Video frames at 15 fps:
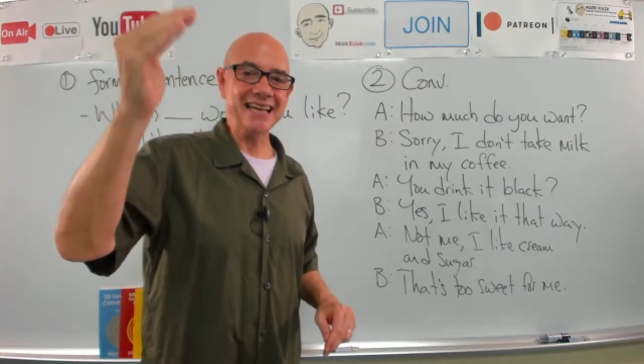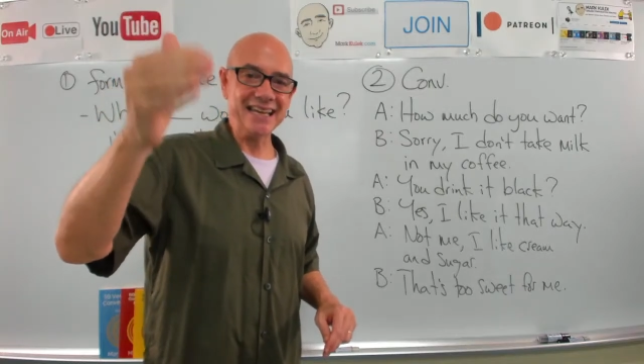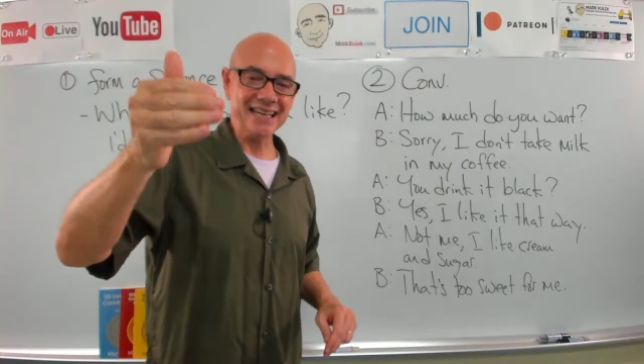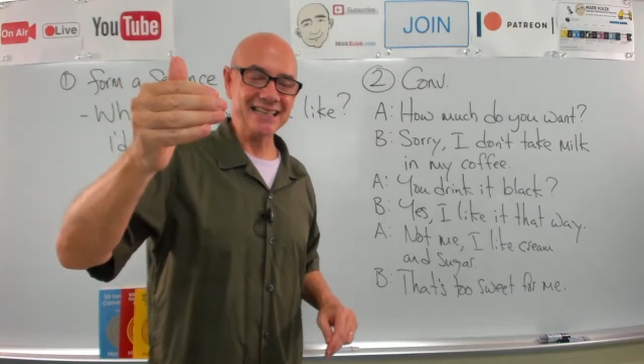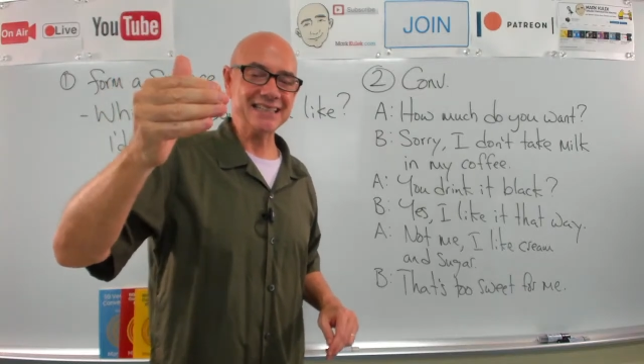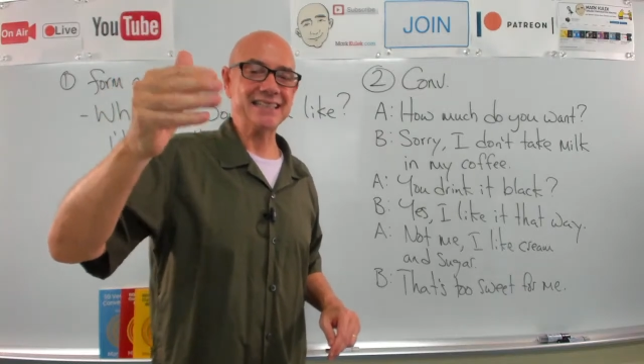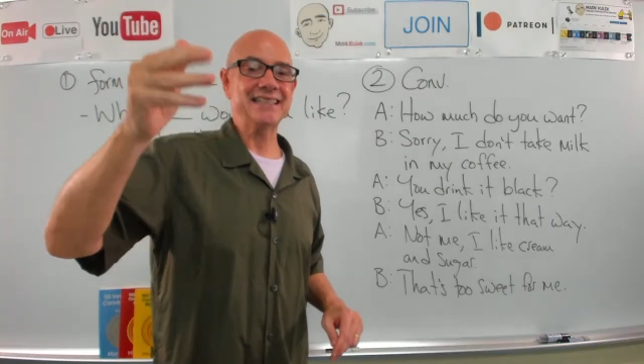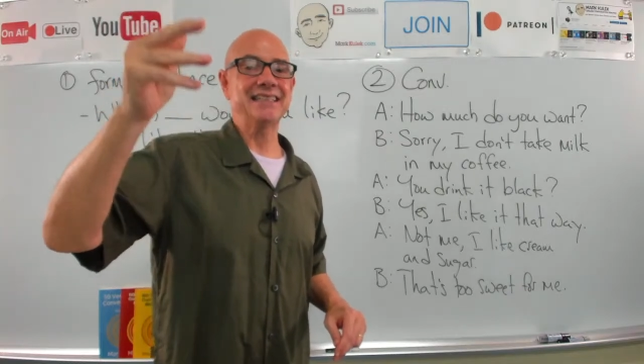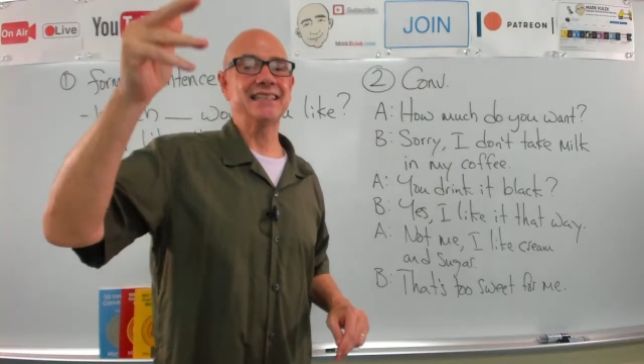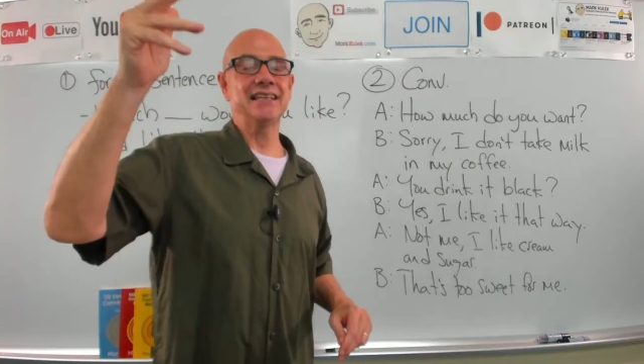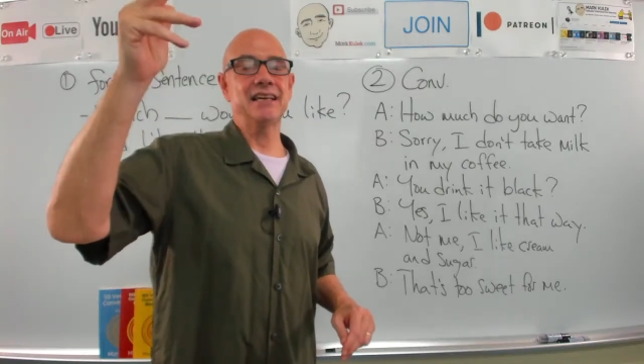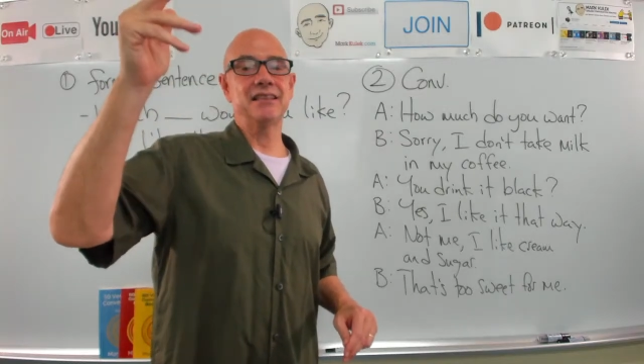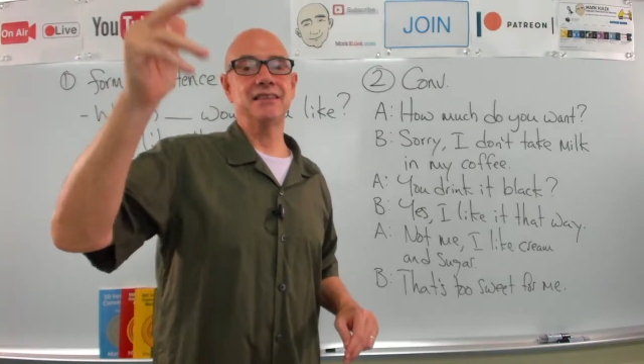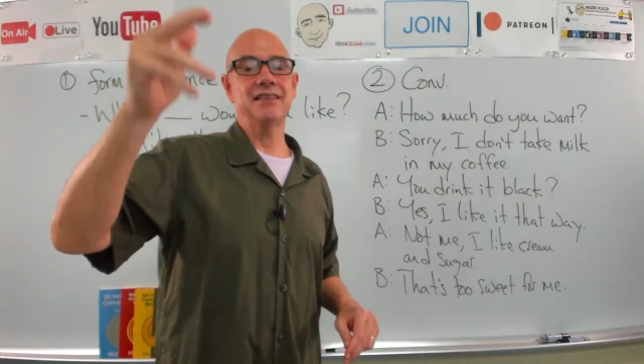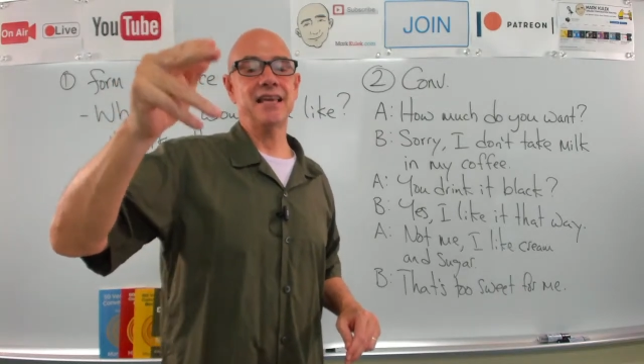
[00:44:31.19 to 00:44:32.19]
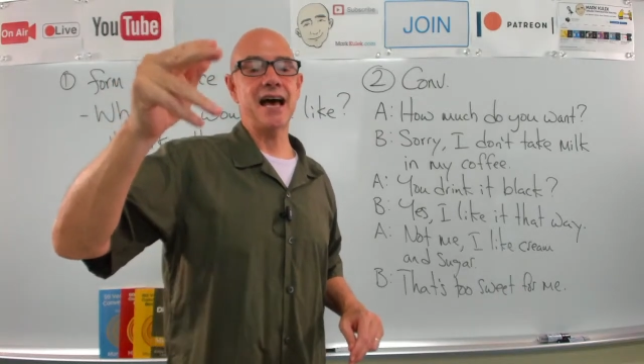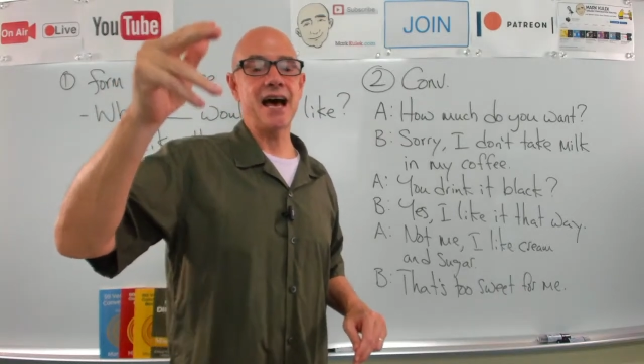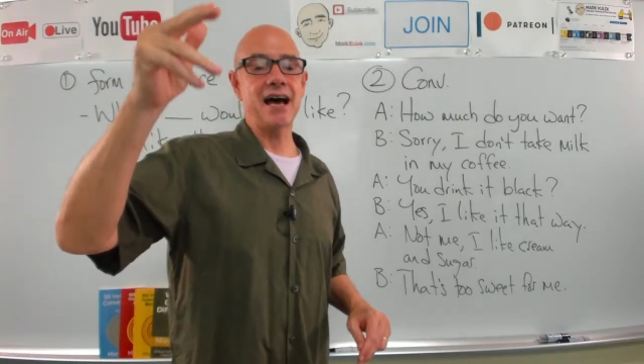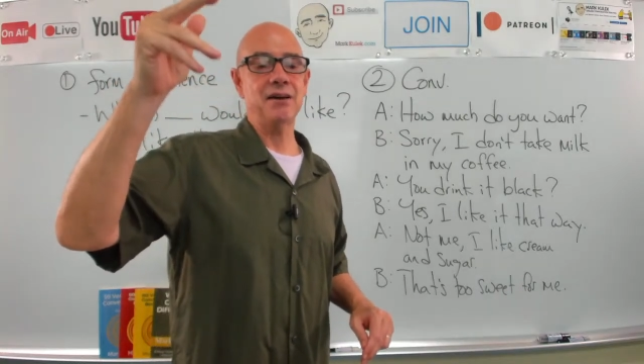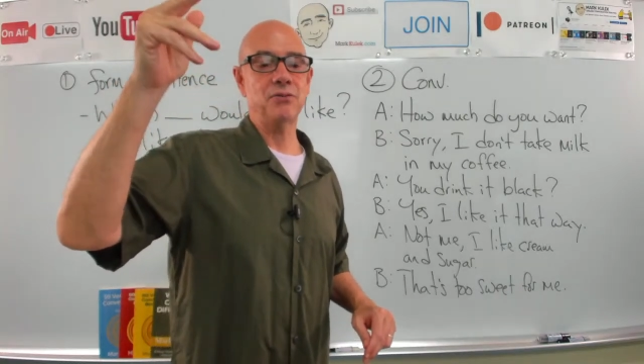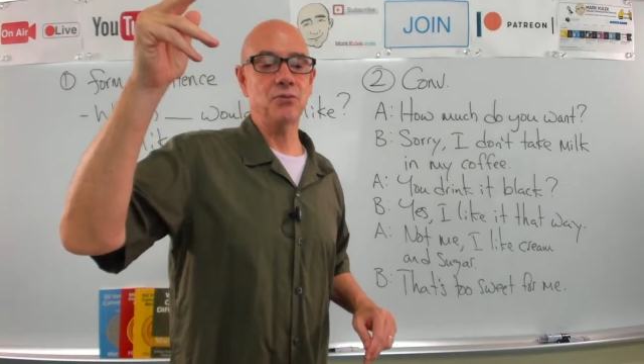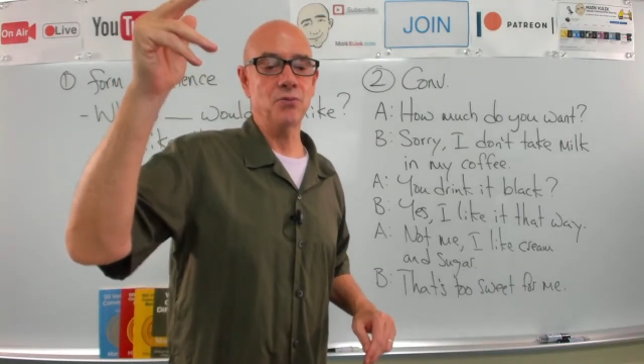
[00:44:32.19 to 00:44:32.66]
it
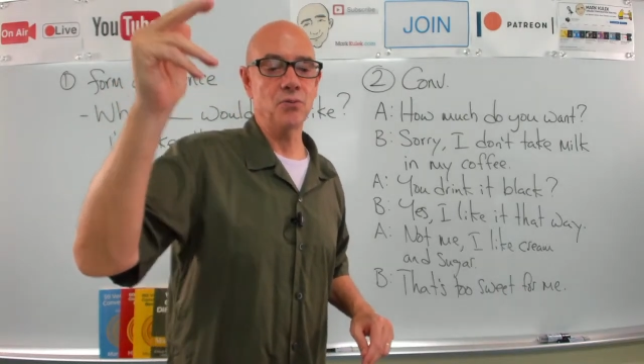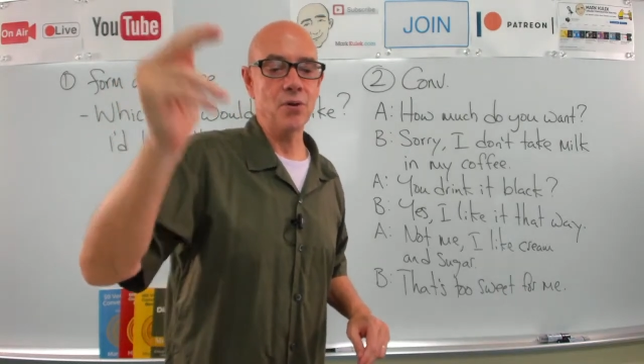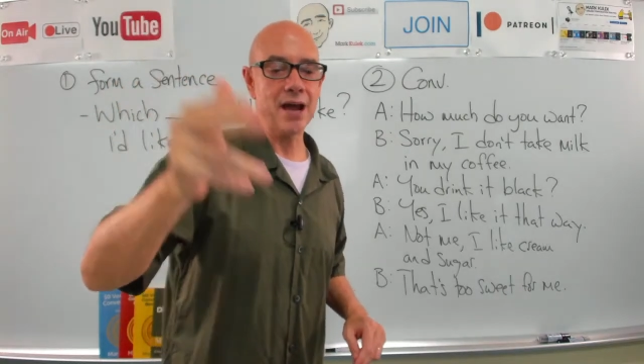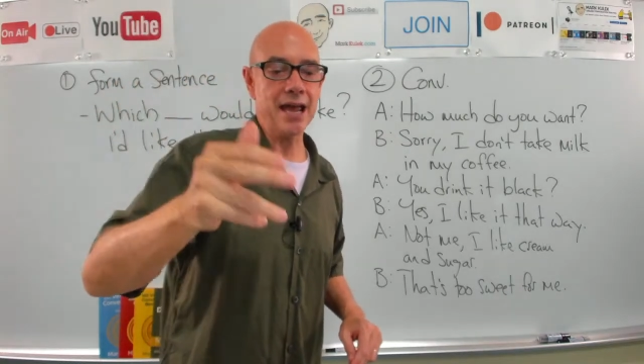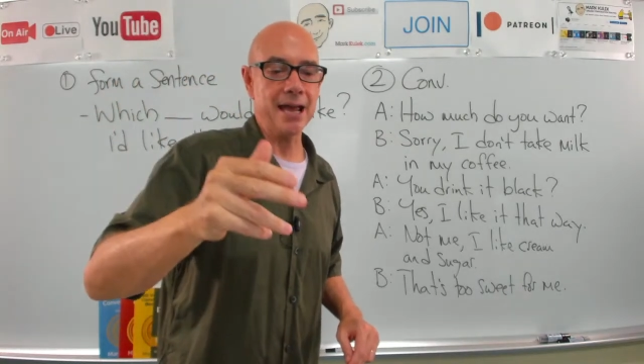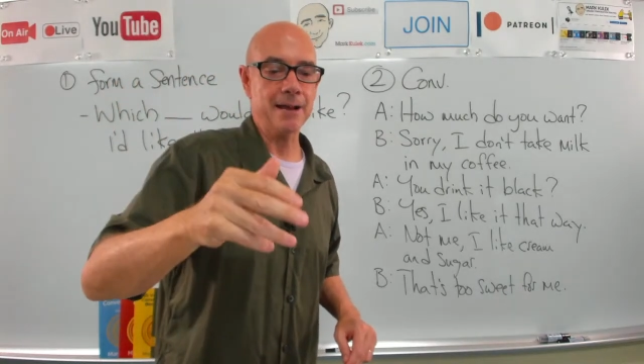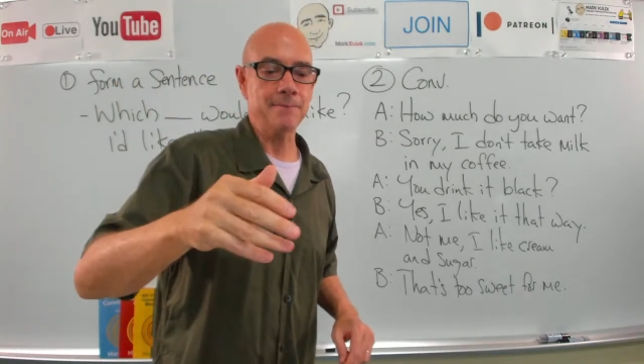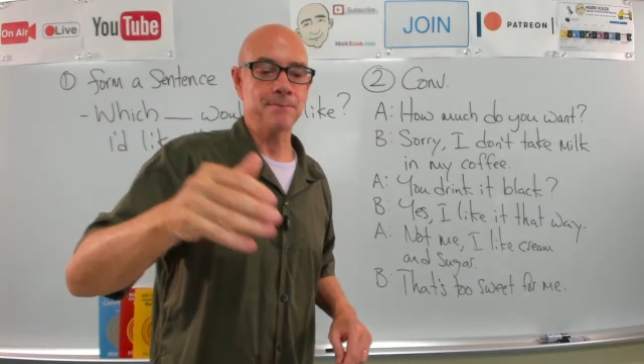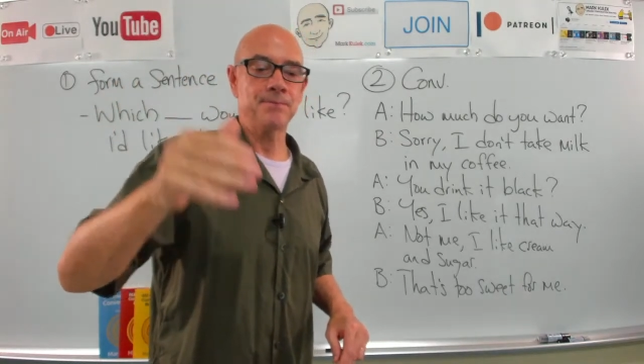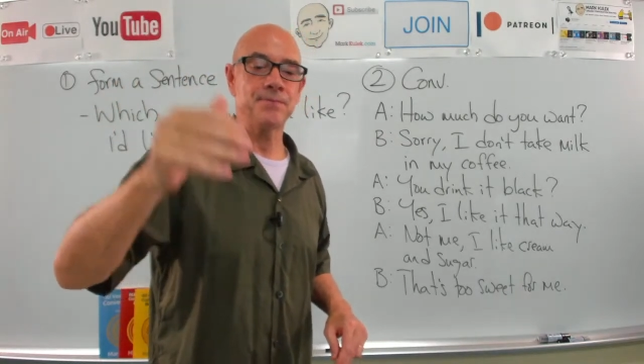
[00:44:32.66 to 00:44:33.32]
that way.